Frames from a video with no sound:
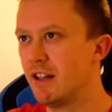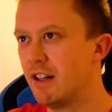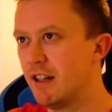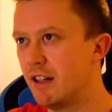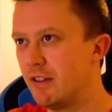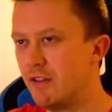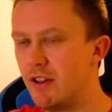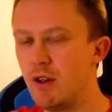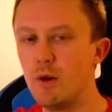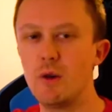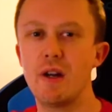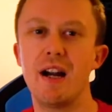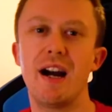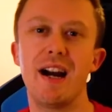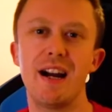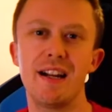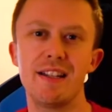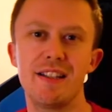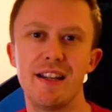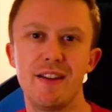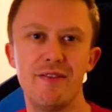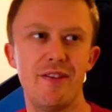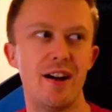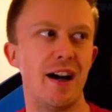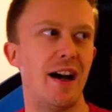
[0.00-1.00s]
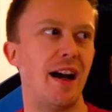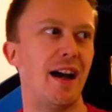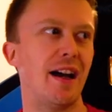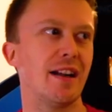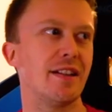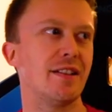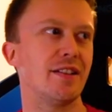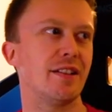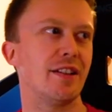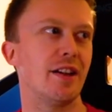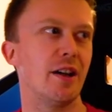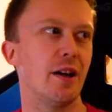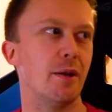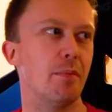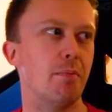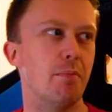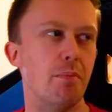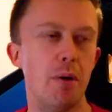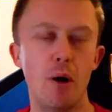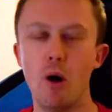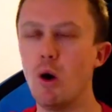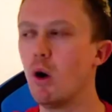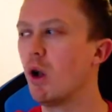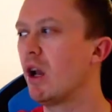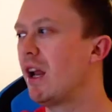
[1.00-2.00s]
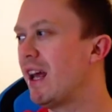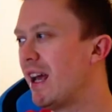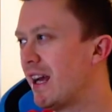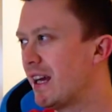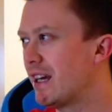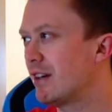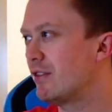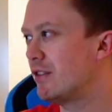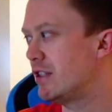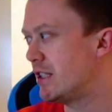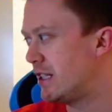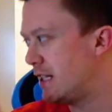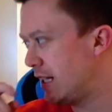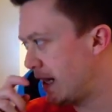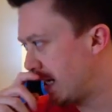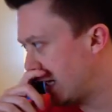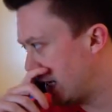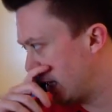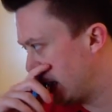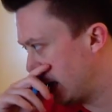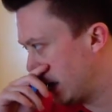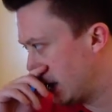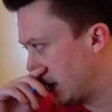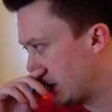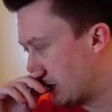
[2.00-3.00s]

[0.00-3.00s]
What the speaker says: Have you guys ever had a ball ache of a day?